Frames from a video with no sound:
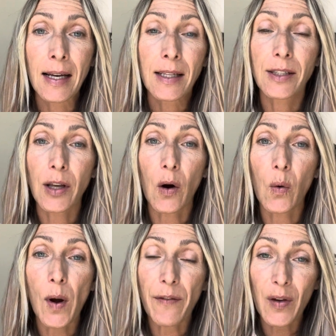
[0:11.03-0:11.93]

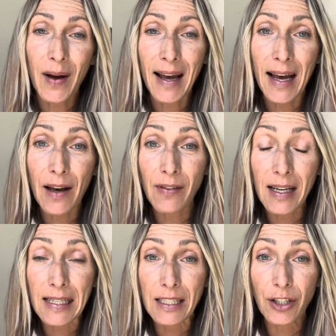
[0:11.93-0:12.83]
So if you have
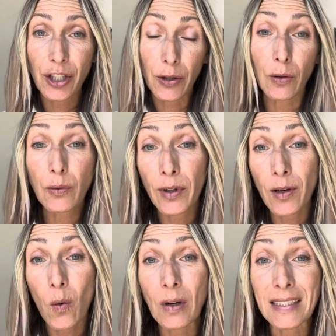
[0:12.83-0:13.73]

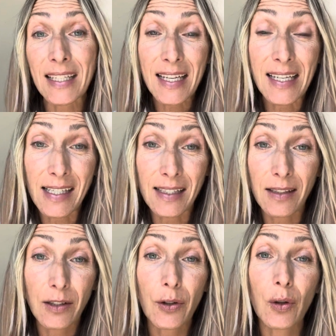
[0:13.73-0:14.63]
children or
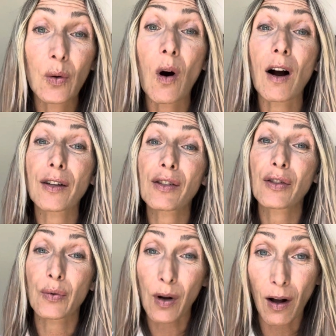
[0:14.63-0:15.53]
teens who are
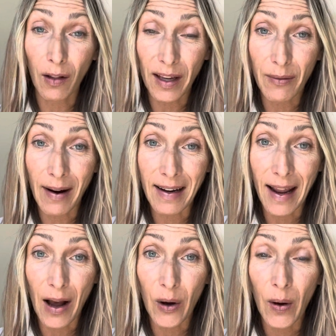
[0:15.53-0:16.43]
struggling right
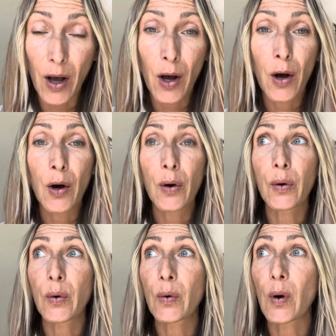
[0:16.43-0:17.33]
now,
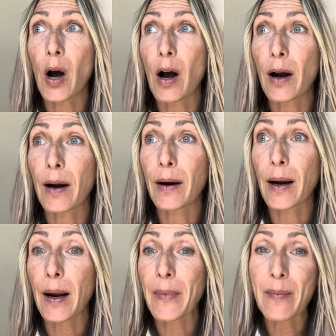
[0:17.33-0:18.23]
who
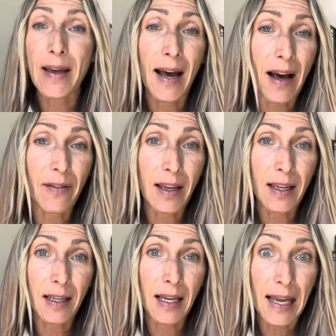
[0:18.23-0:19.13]
are maybe
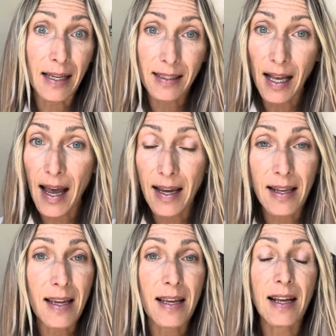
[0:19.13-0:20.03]
having
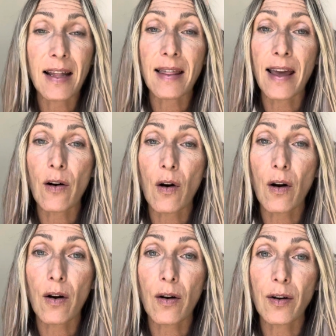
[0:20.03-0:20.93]
anxiety, they
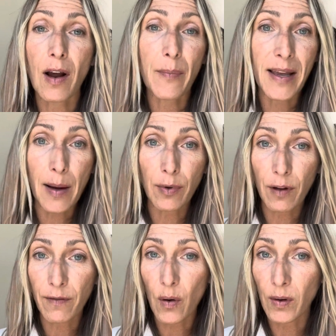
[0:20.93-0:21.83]
are not being able to
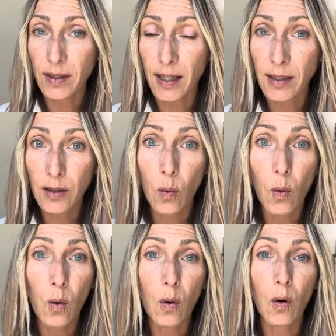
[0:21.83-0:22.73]
focus at
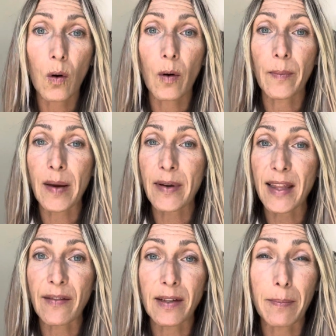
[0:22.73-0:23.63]
school, maybe
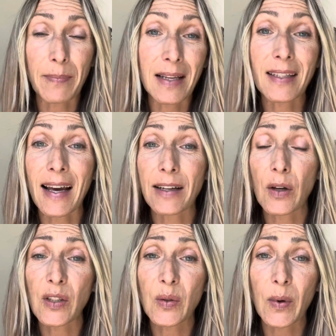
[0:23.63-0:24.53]
they've been
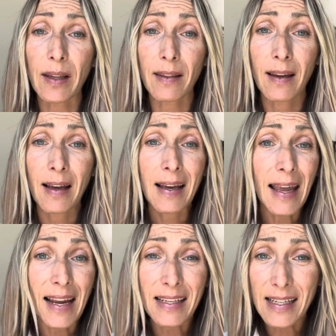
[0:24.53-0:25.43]
diagnosed with
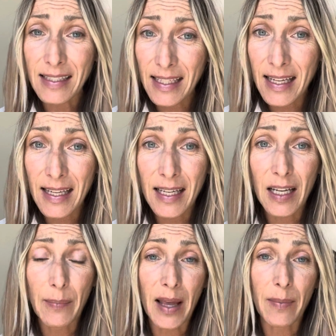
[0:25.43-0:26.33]

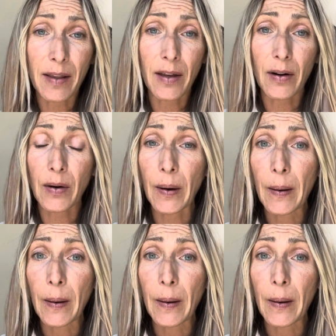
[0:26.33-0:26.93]
ADD, maybe they're